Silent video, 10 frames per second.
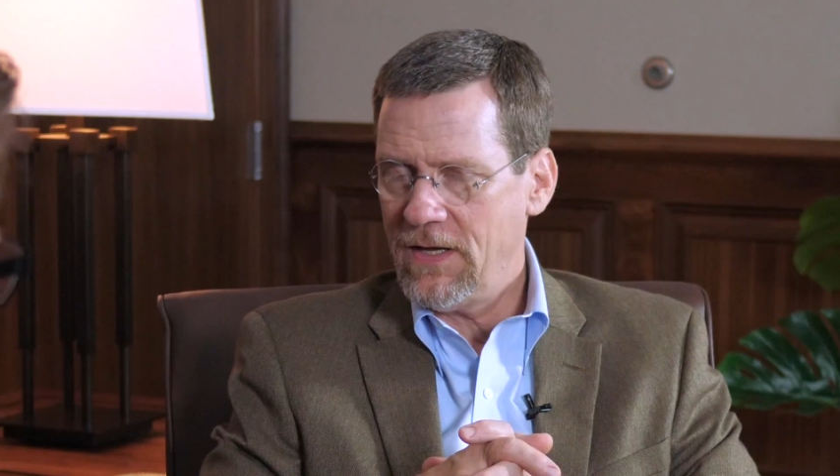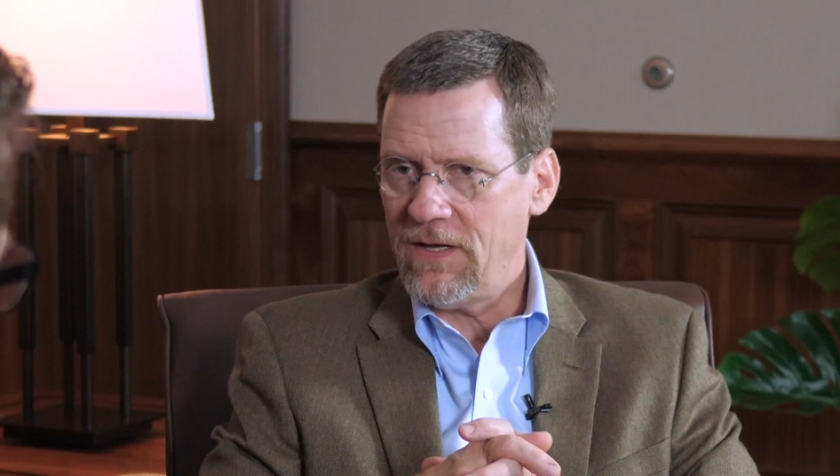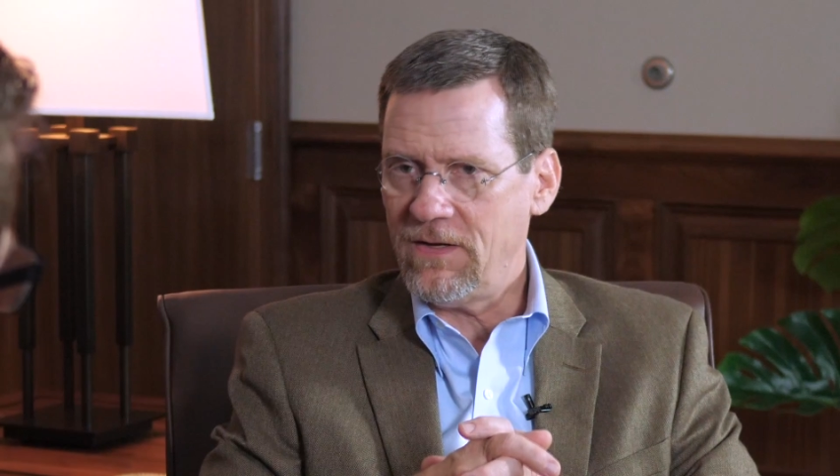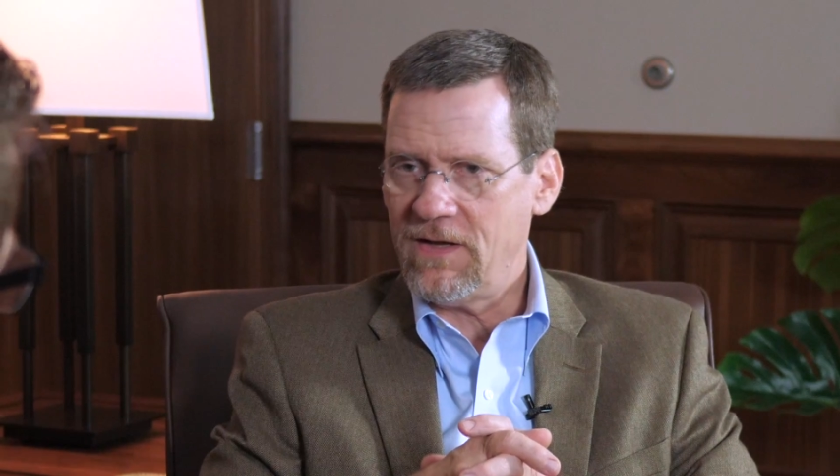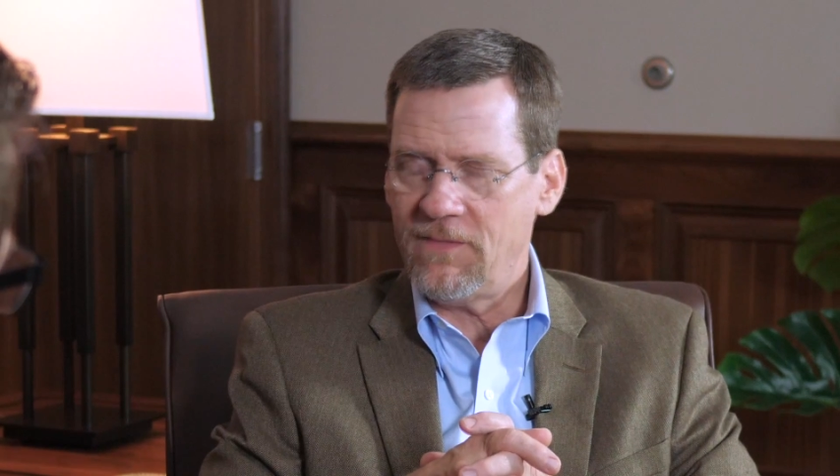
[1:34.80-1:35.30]

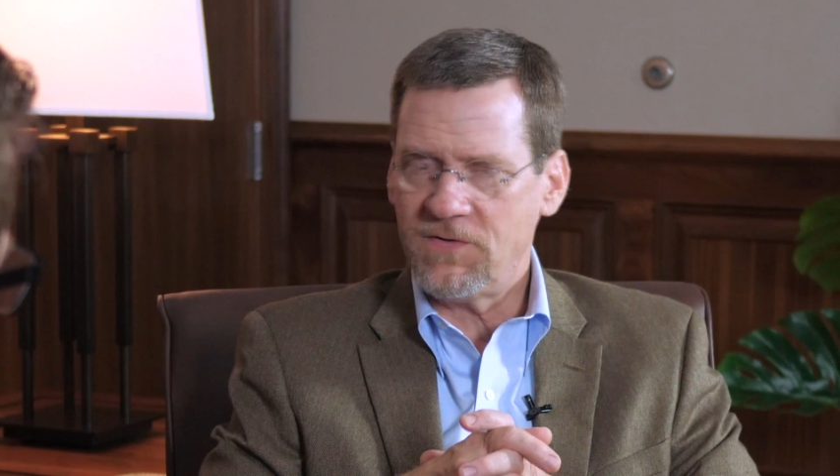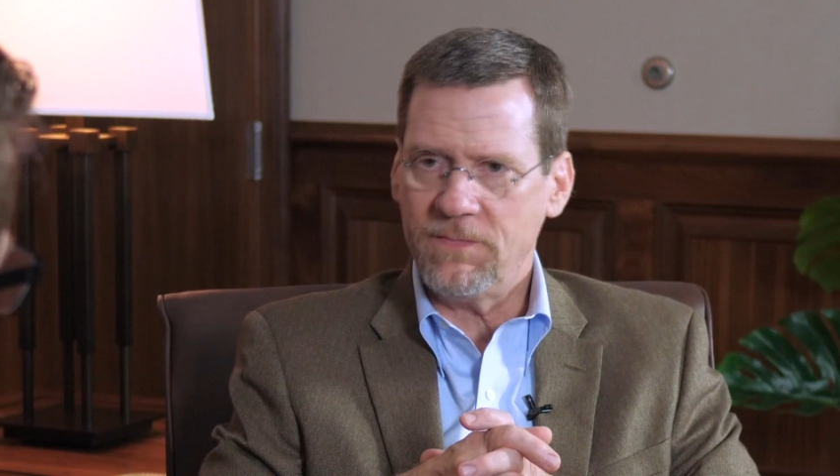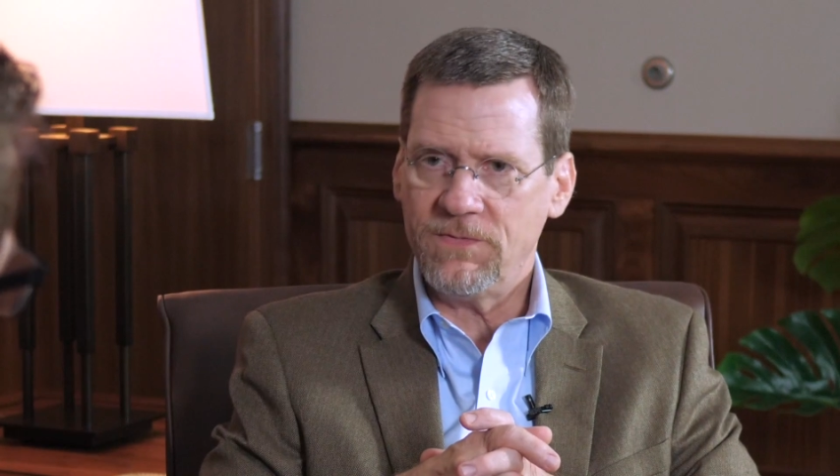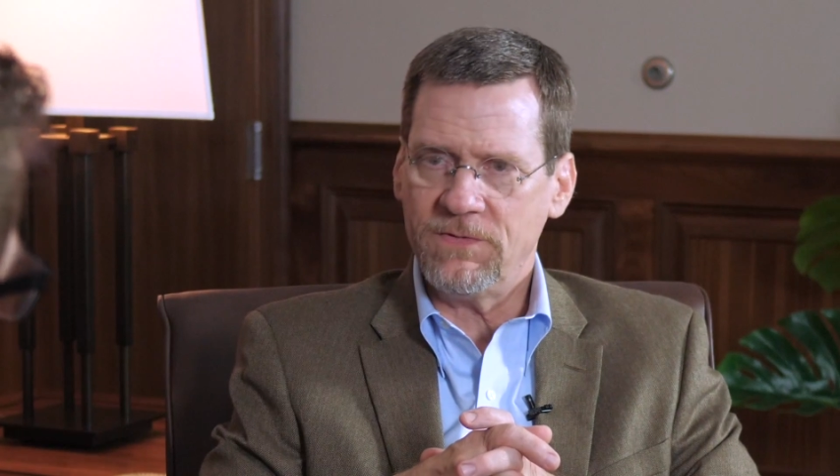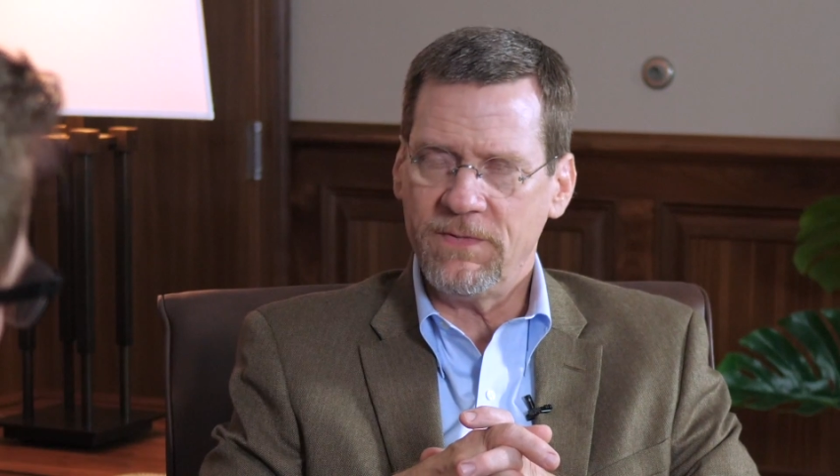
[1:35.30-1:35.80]
And you have
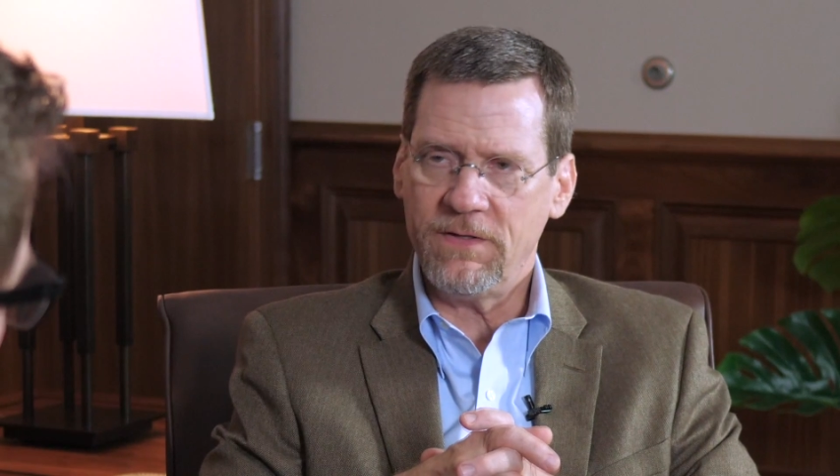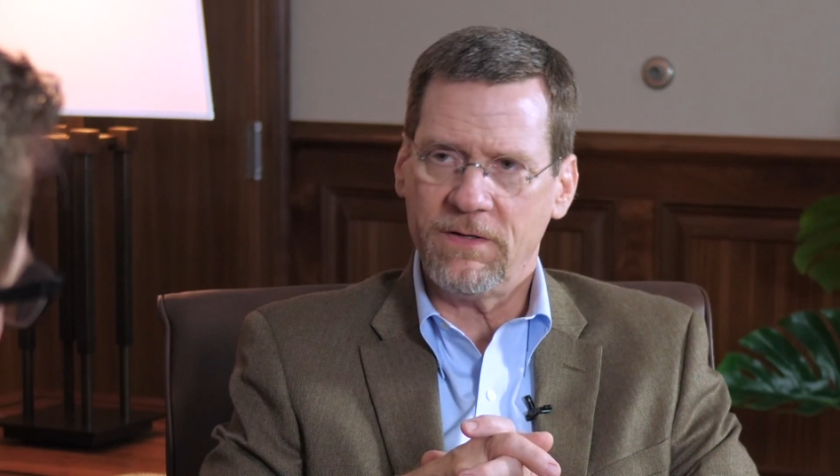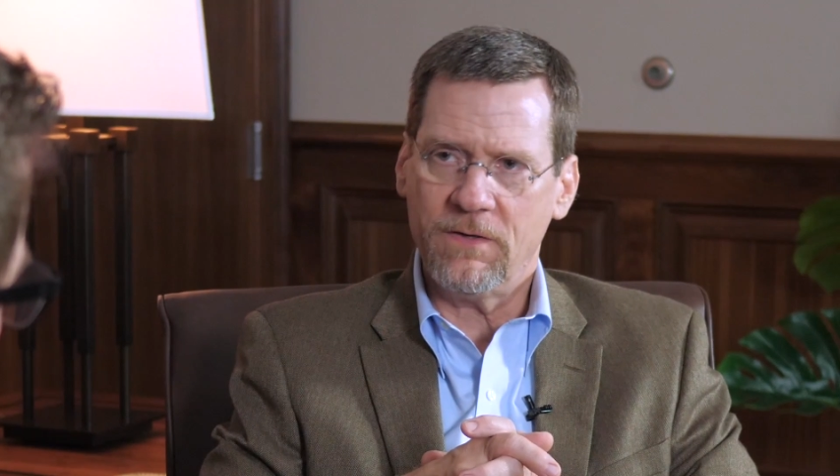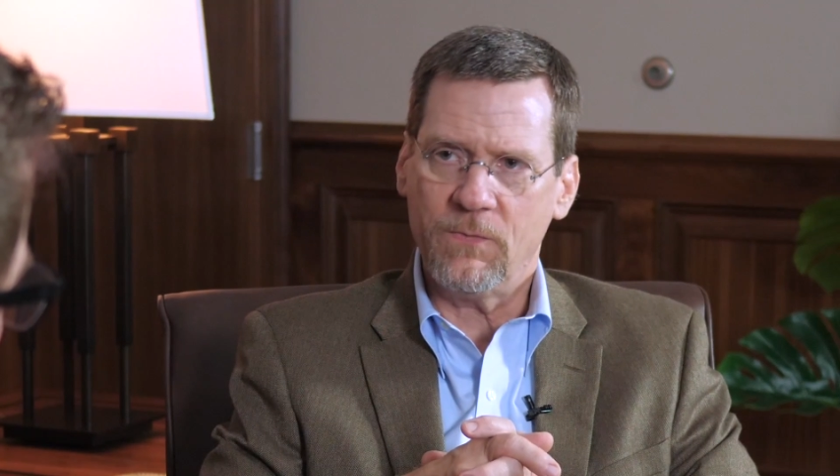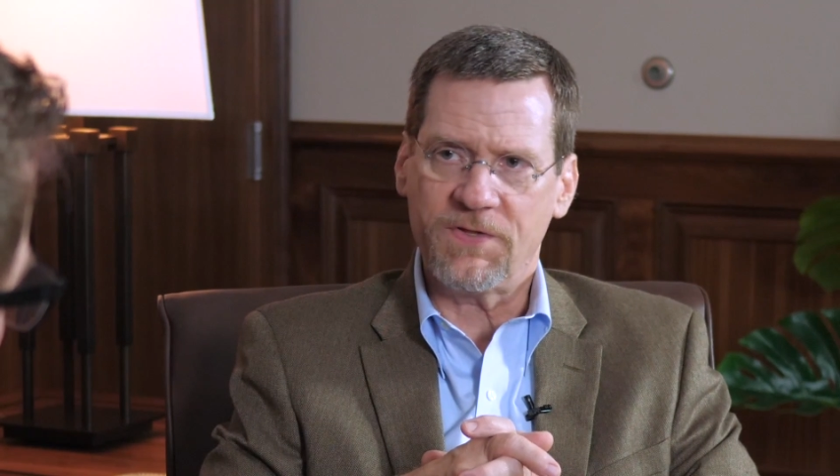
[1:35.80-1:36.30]
to be
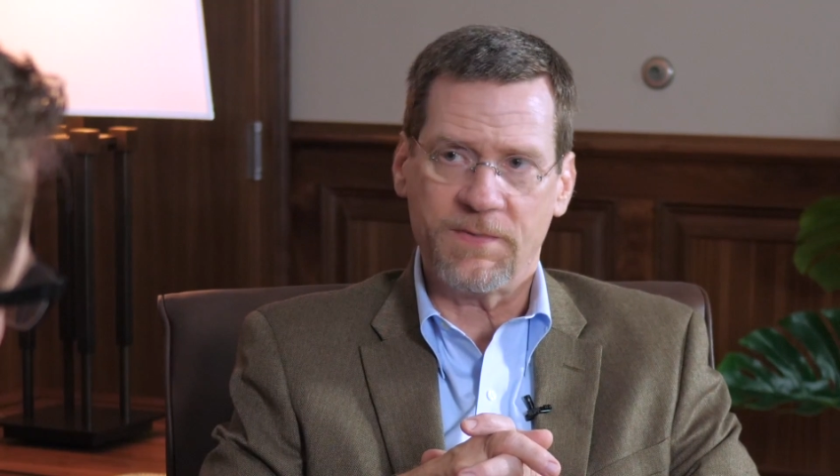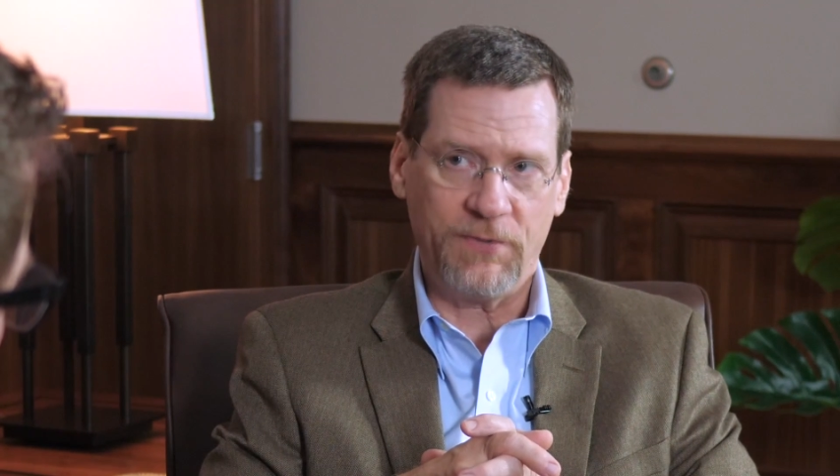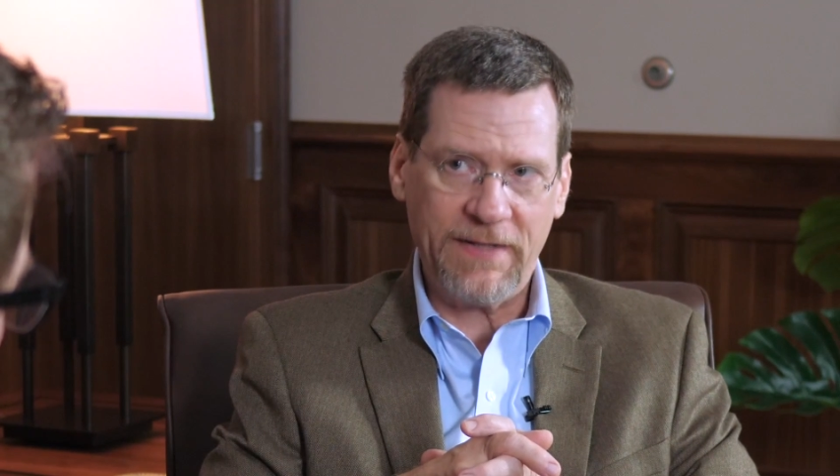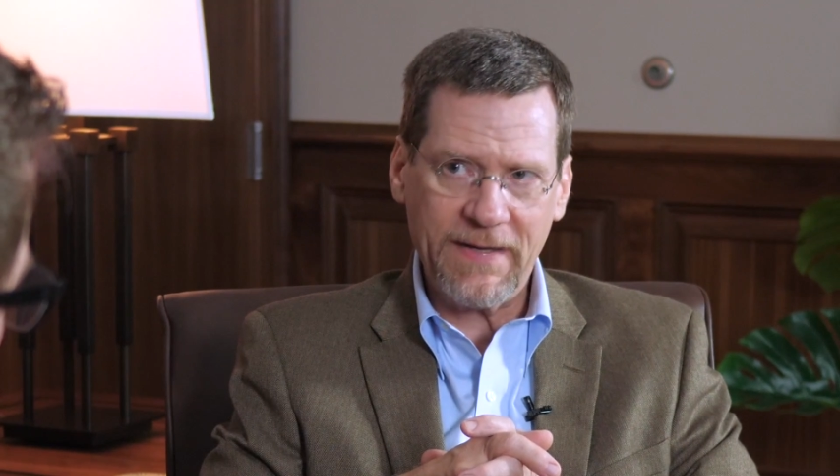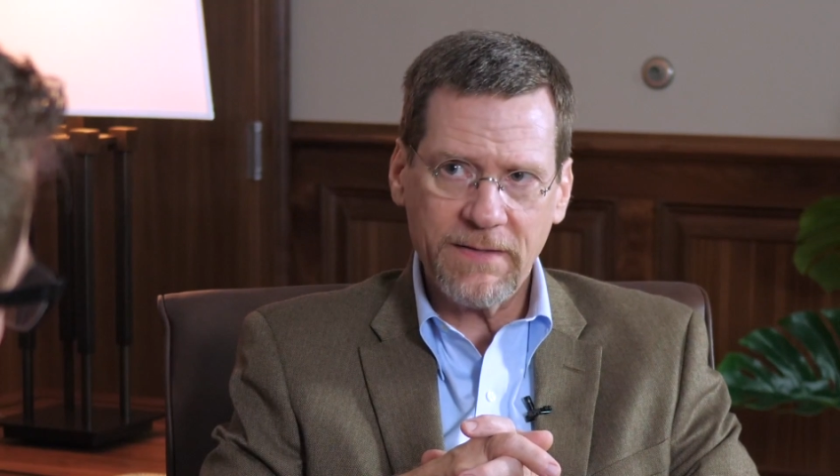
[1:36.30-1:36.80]
there with a
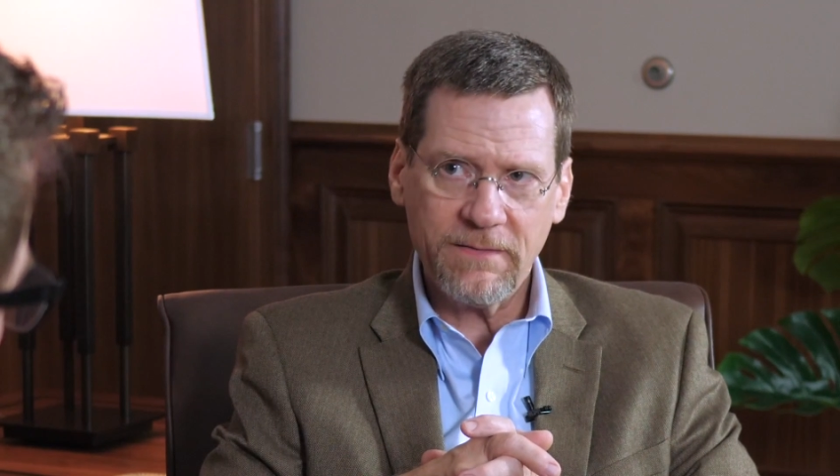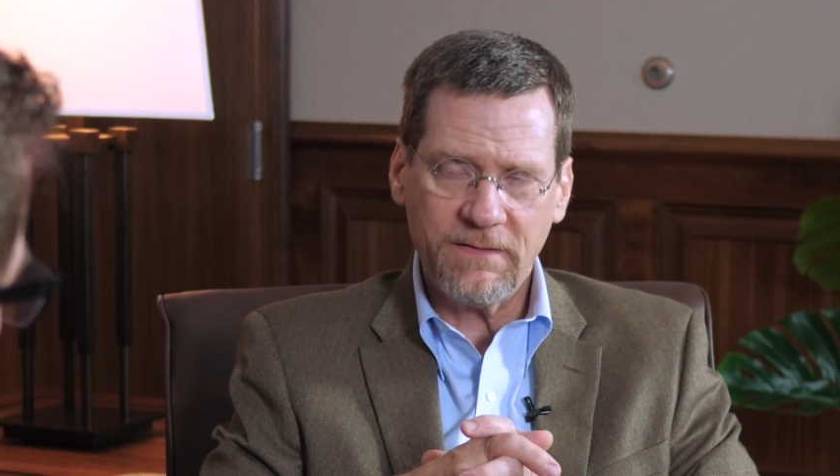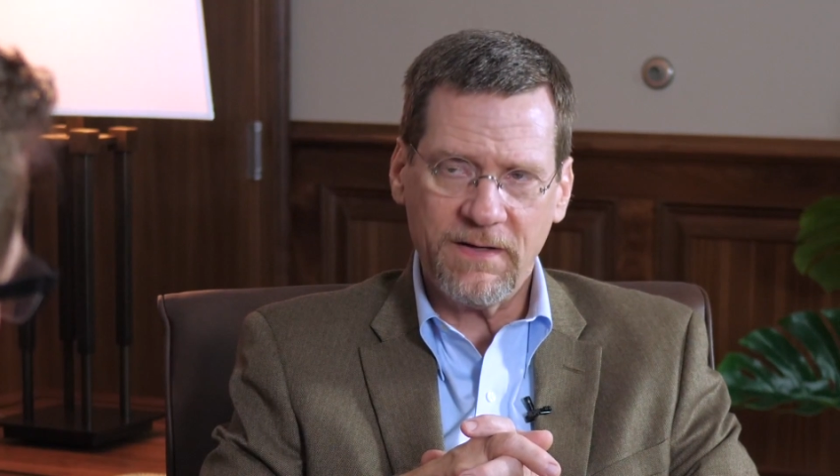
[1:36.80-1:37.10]
plan.